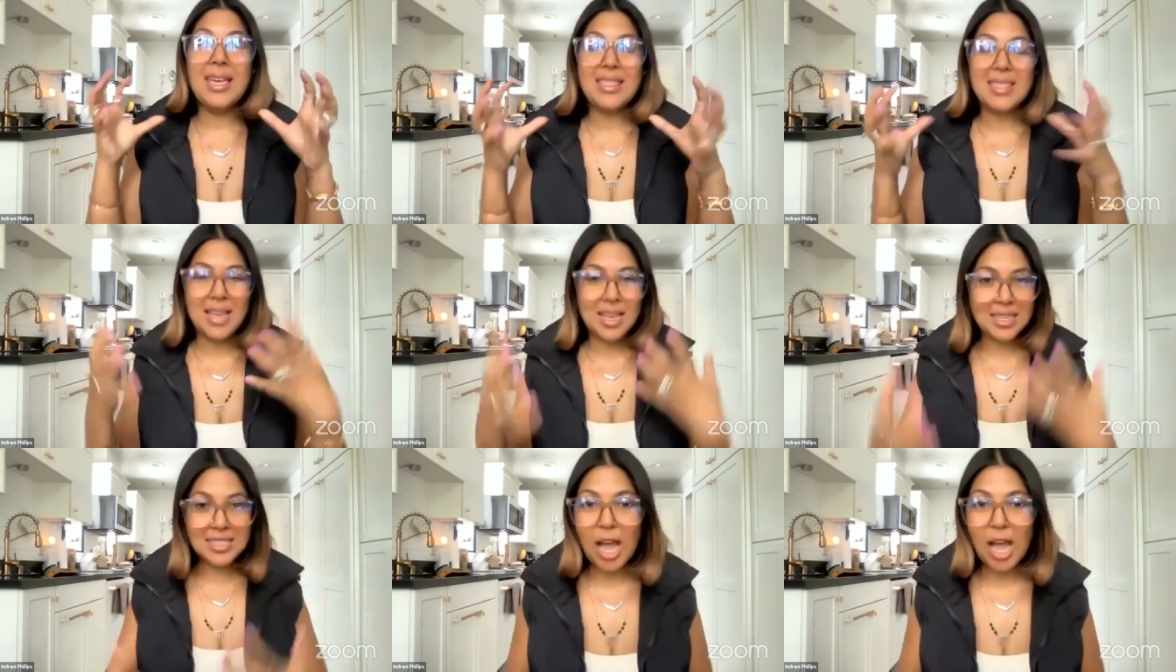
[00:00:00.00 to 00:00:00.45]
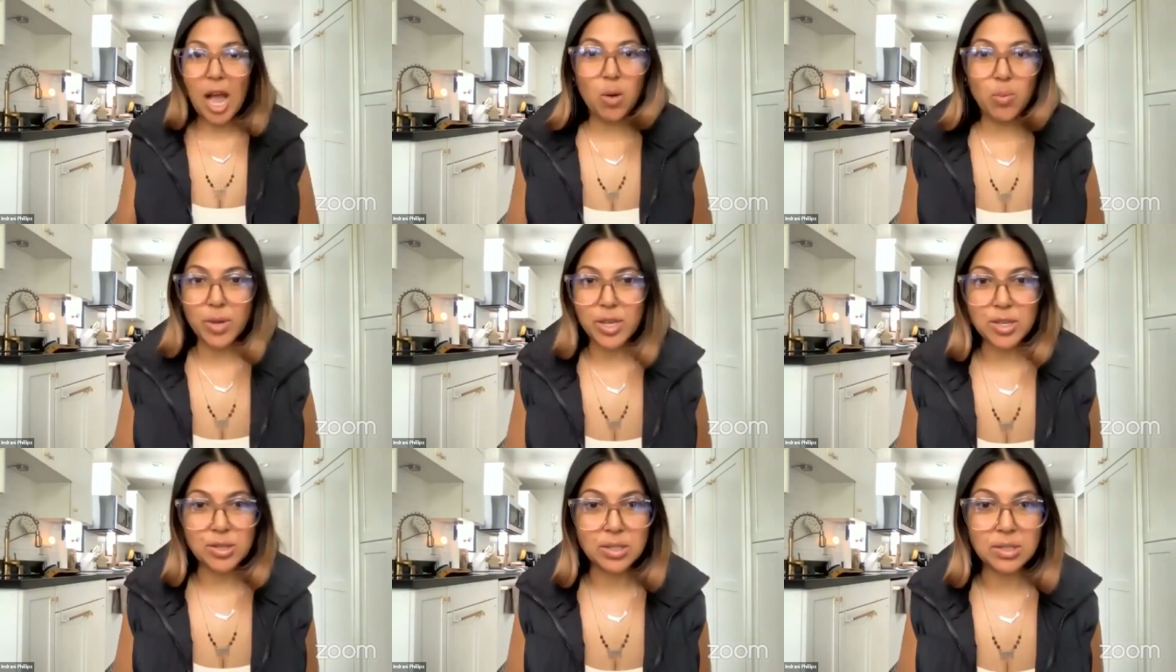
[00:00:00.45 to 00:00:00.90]
that's how
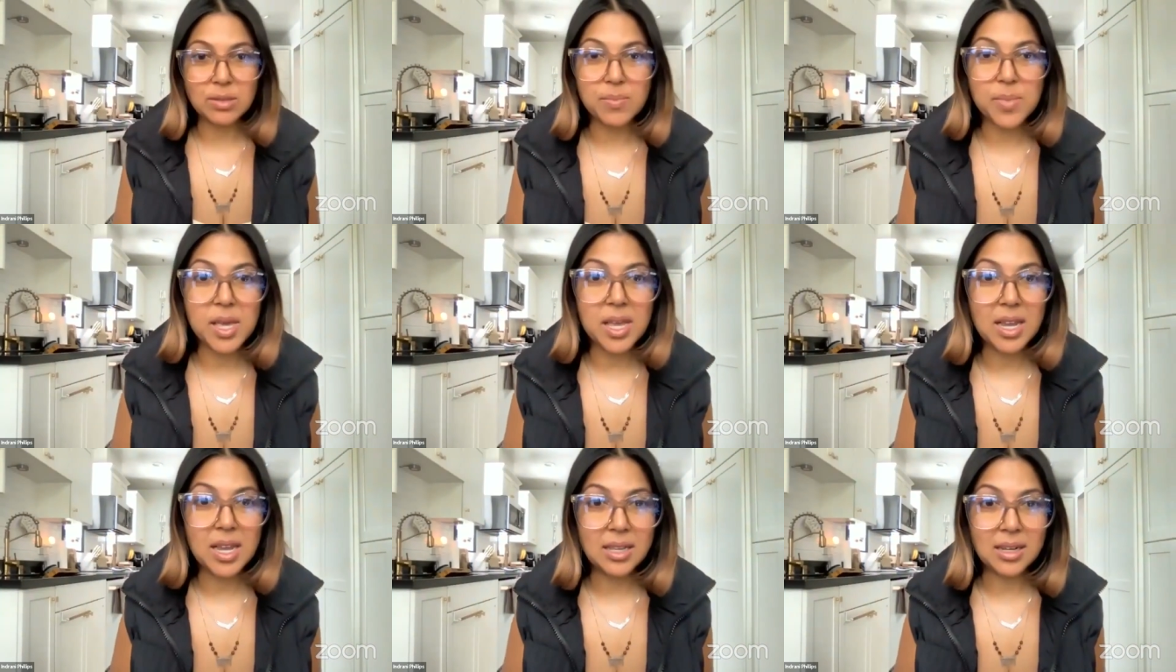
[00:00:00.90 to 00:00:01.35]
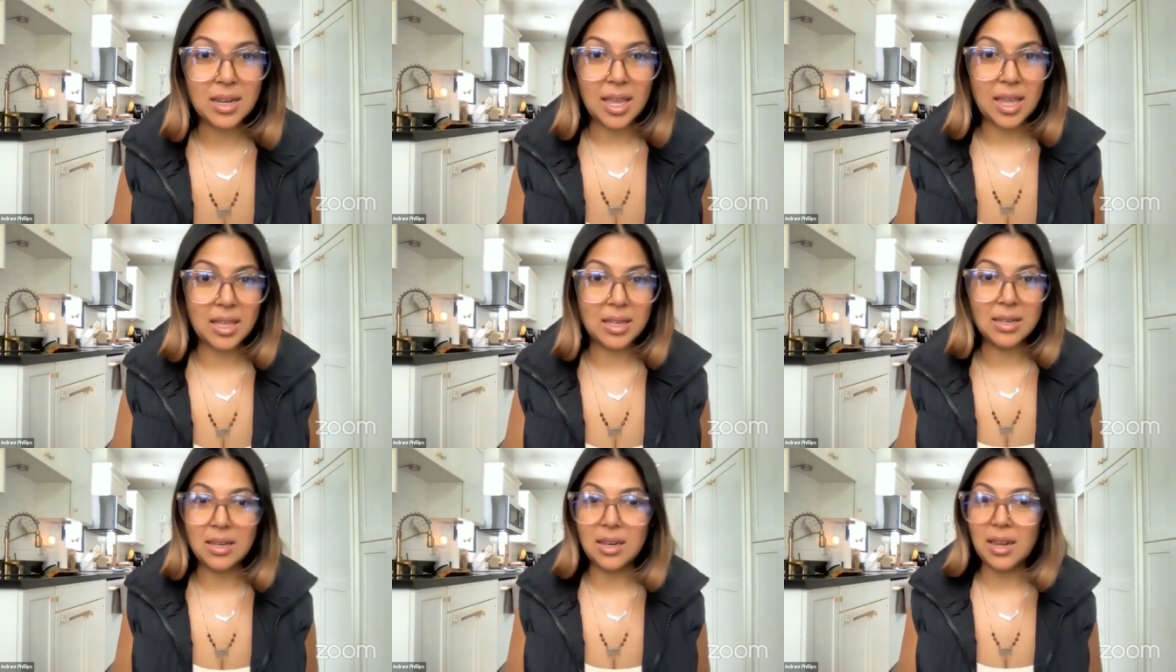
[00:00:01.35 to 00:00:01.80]
we used to be in
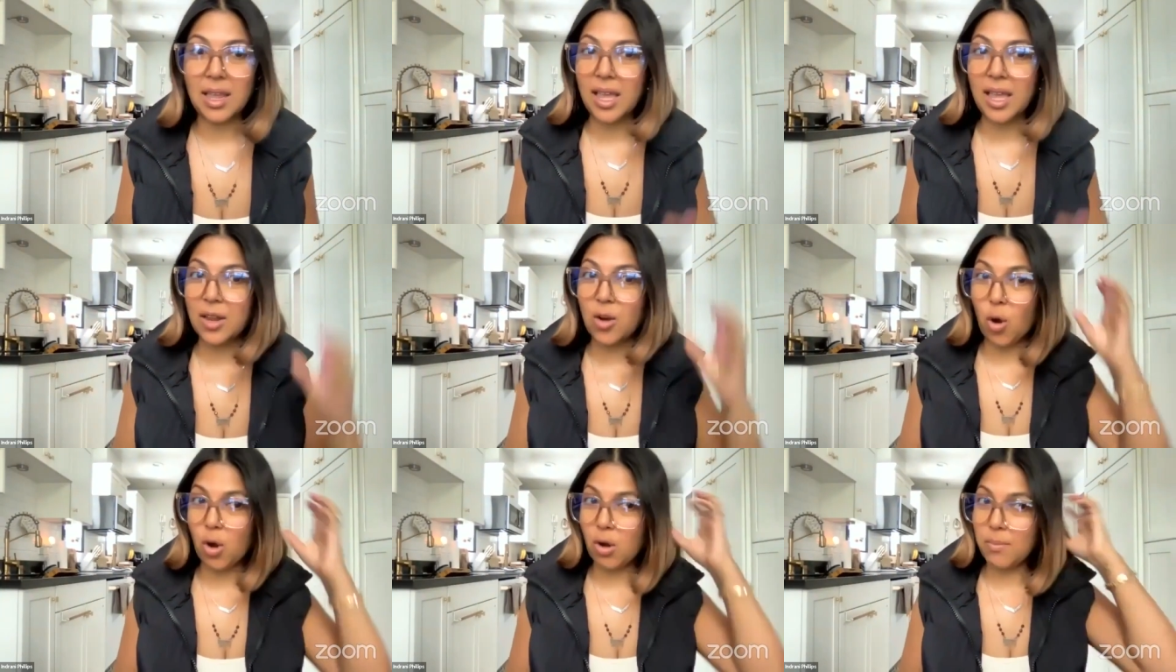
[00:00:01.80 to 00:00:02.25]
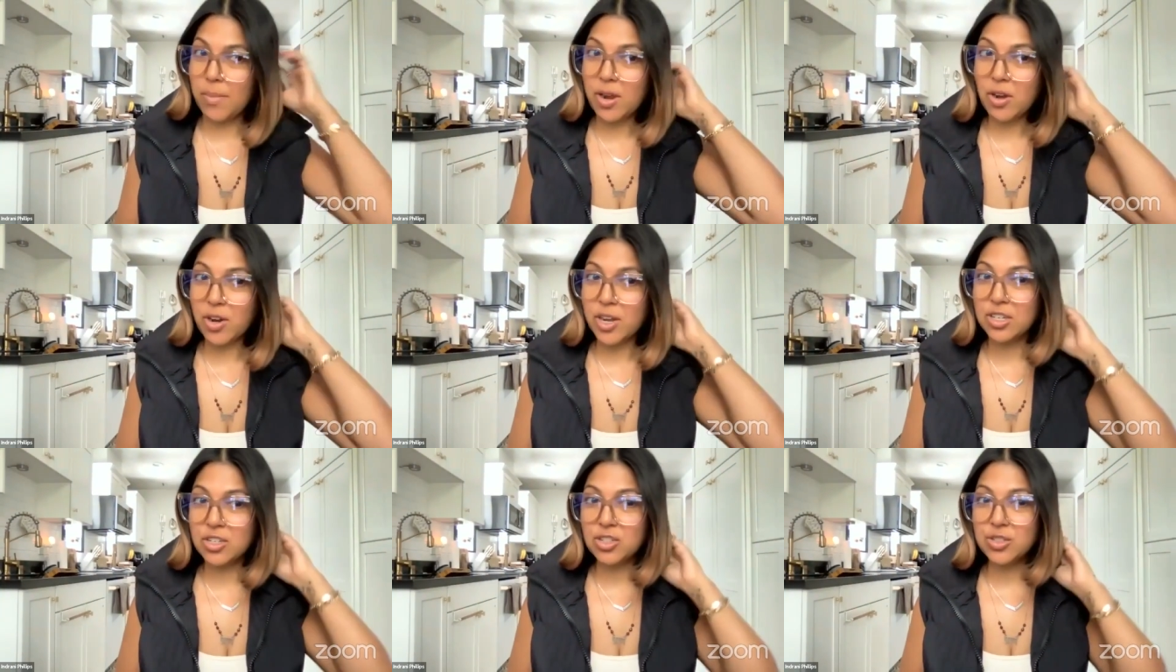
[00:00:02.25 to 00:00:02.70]
in in our
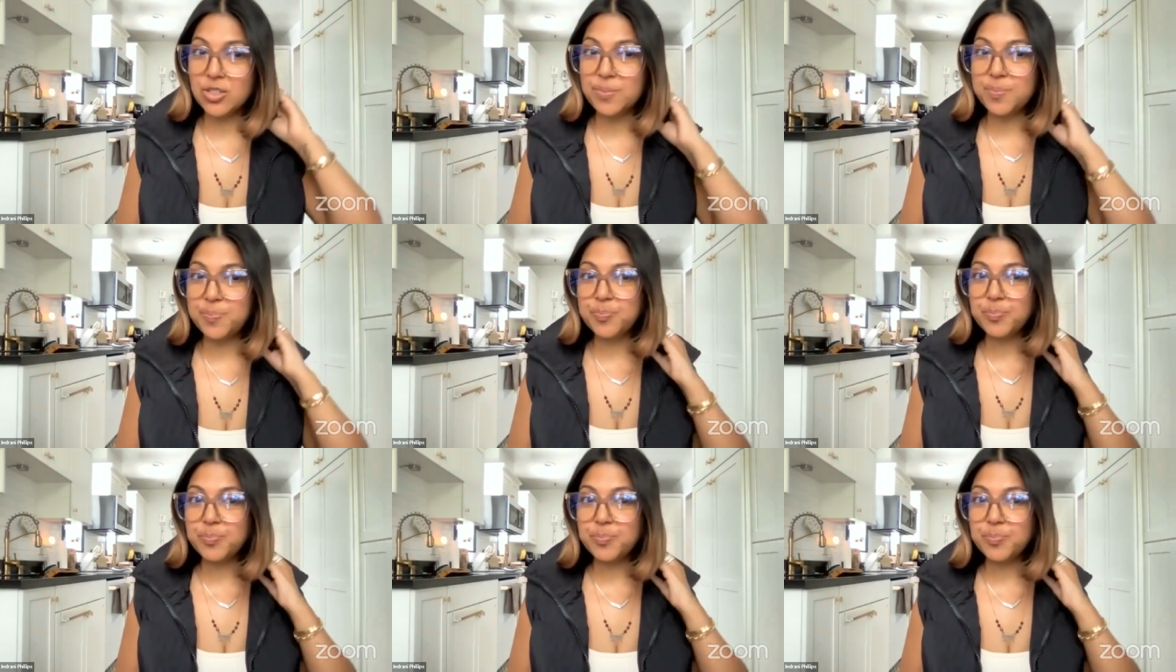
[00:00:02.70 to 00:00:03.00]
marriage.